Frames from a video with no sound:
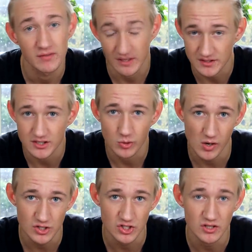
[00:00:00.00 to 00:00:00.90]
That's the
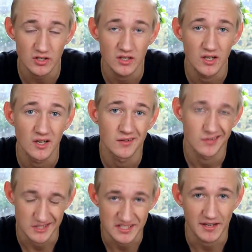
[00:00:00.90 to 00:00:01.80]
question.
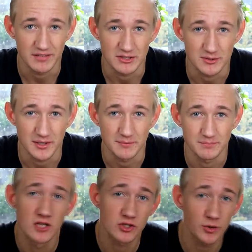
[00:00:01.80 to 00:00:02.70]
Let's dive into it.
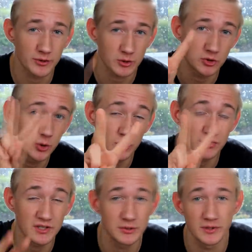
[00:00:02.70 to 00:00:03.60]
So there are two
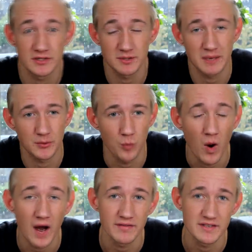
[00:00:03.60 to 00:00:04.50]
theories about
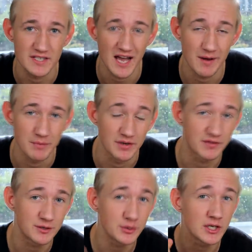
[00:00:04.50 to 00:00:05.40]
why this happened.
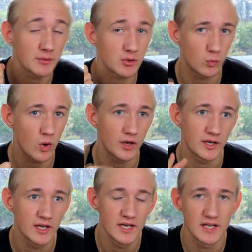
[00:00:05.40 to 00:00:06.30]
Theory number
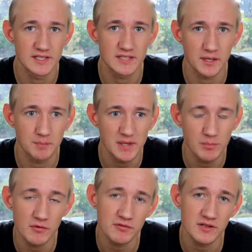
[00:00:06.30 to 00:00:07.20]
one is that
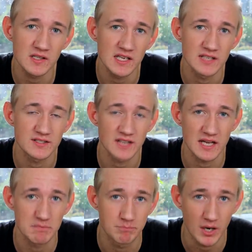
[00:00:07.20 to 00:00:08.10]
people think it's
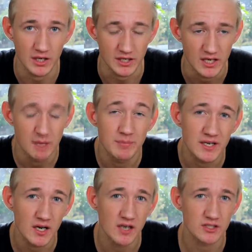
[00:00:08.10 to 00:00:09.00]
a bug,
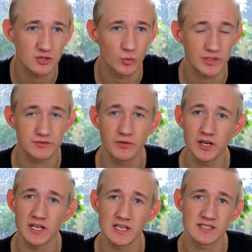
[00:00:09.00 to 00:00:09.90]
because what's
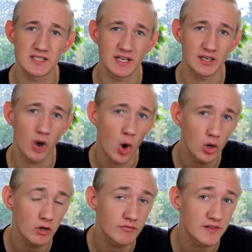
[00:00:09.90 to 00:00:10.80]
funny is that
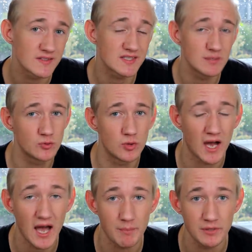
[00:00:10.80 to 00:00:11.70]
all of this seemed to
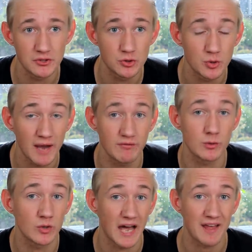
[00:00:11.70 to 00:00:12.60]
happen to
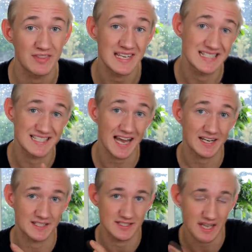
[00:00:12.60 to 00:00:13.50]
everyone at the
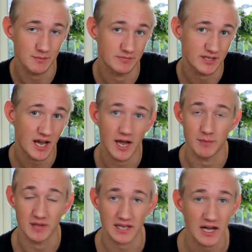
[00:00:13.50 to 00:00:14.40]
exact same
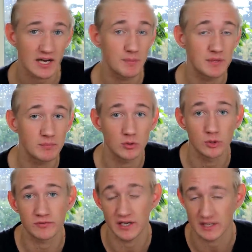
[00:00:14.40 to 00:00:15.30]
time. Like, I got people
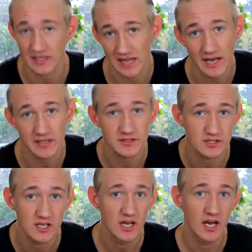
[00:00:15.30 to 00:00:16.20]
who've got
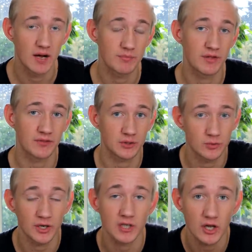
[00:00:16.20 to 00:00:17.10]
clients that they're
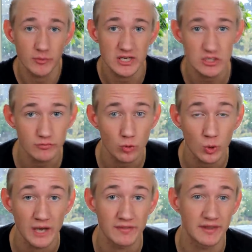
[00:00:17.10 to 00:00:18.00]
running automation
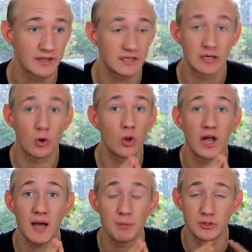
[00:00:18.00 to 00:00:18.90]
for, and that it all
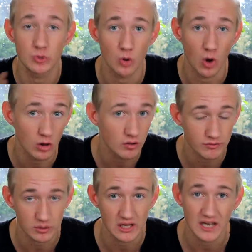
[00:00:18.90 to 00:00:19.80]
happened to all of
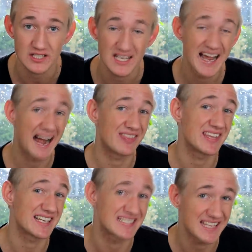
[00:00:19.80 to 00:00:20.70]
their clients at
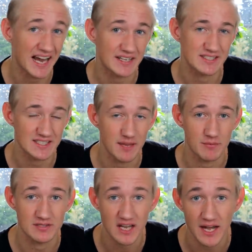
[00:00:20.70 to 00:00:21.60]
the exact
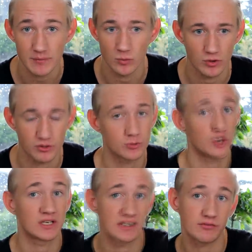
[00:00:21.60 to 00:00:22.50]
same time, where they're
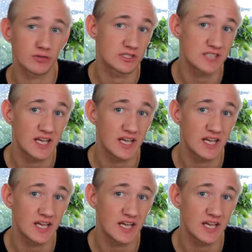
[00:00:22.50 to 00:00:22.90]
running different